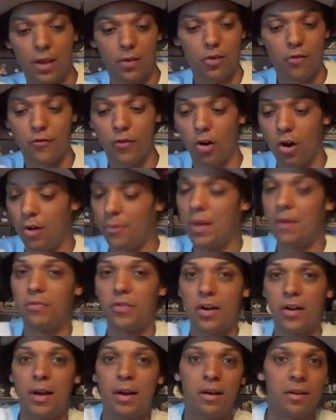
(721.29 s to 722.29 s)
So I thought, oh, they've
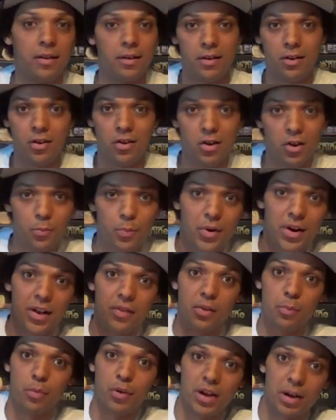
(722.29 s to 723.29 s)
done it. Put it
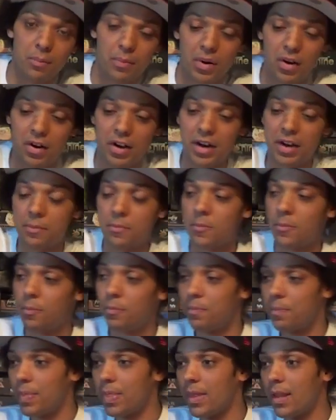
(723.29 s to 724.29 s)
in the bring and buy.
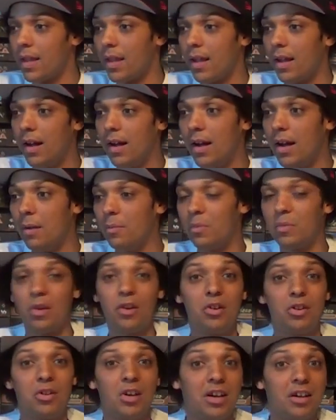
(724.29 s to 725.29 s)
Um,
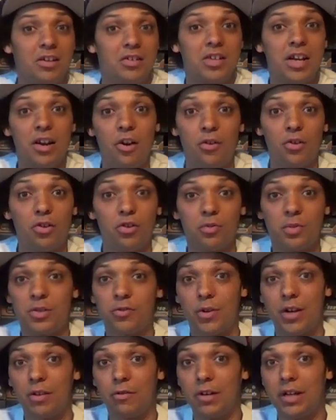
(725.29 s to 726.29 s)
like I said, it only cost me
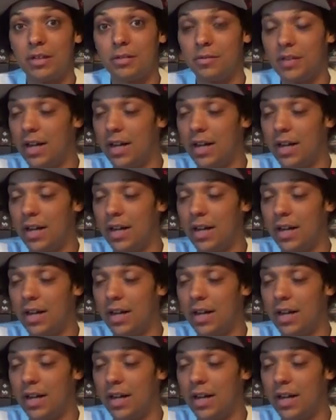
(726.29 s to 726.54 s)
20 quid.